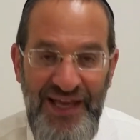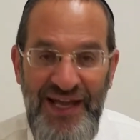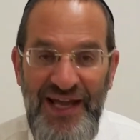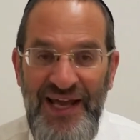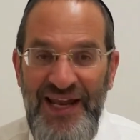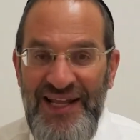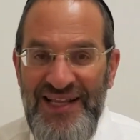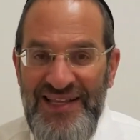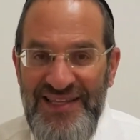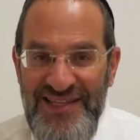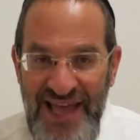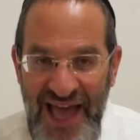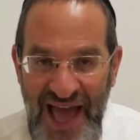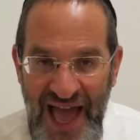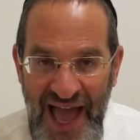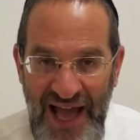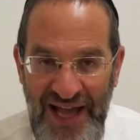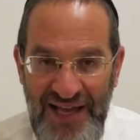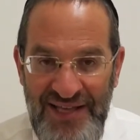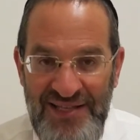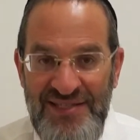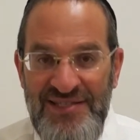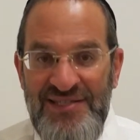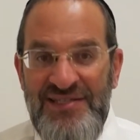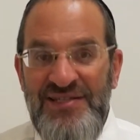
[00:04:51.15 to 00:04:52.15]
It
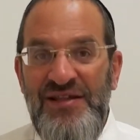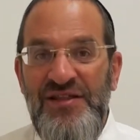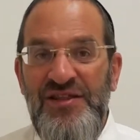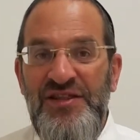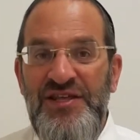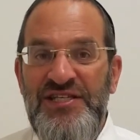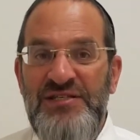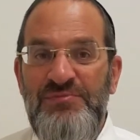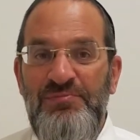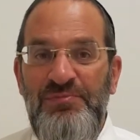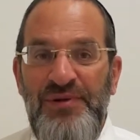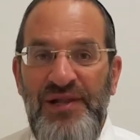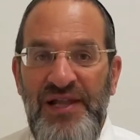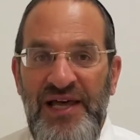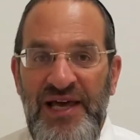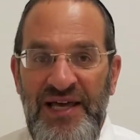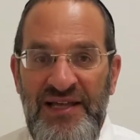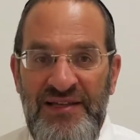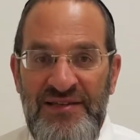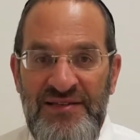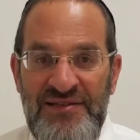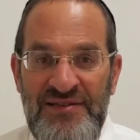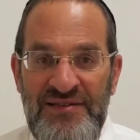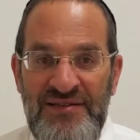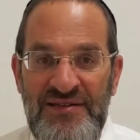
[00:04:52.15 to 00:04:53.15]
attacks this
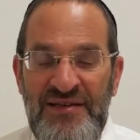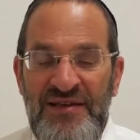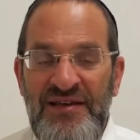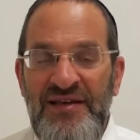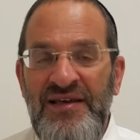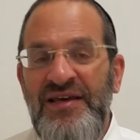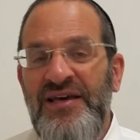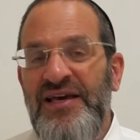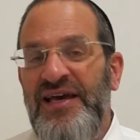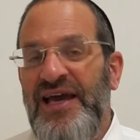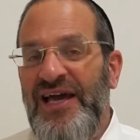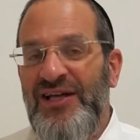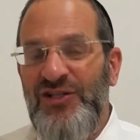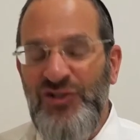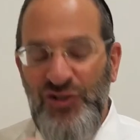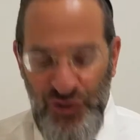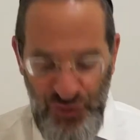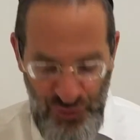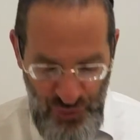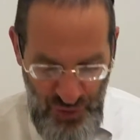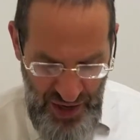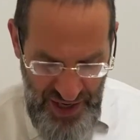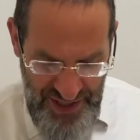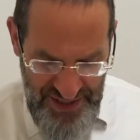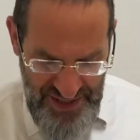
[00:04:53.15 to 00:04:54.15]
plant and
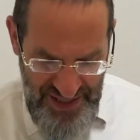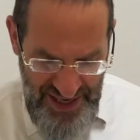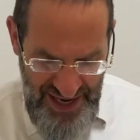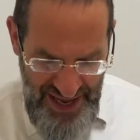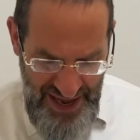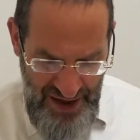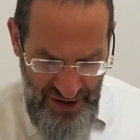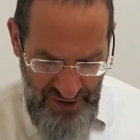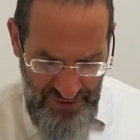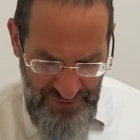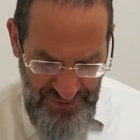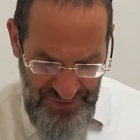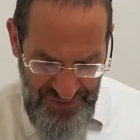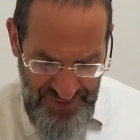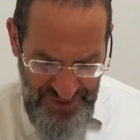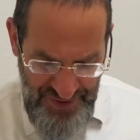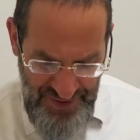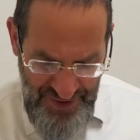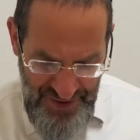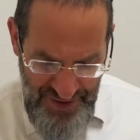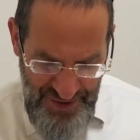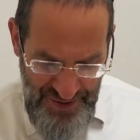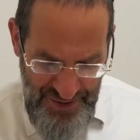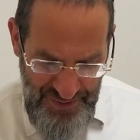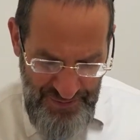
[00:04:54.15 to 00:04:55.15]
dries it out.
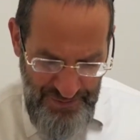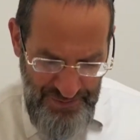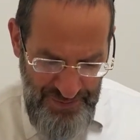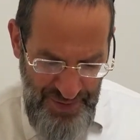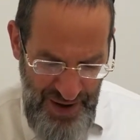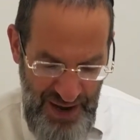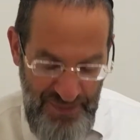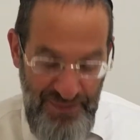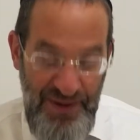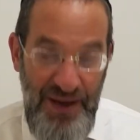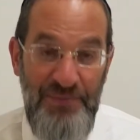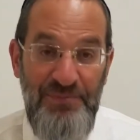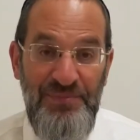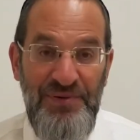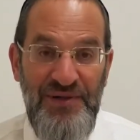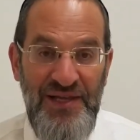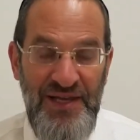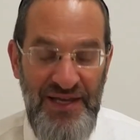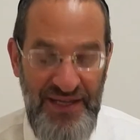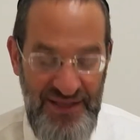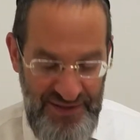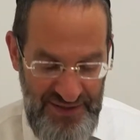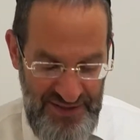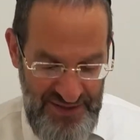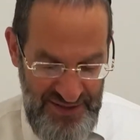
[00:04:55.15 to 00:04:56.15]
Bye-bye
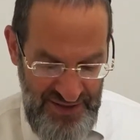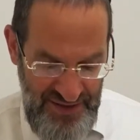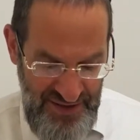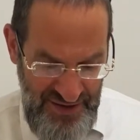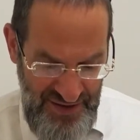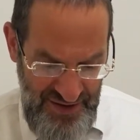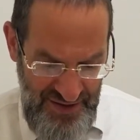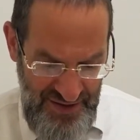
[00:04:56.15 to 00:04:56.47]
plant.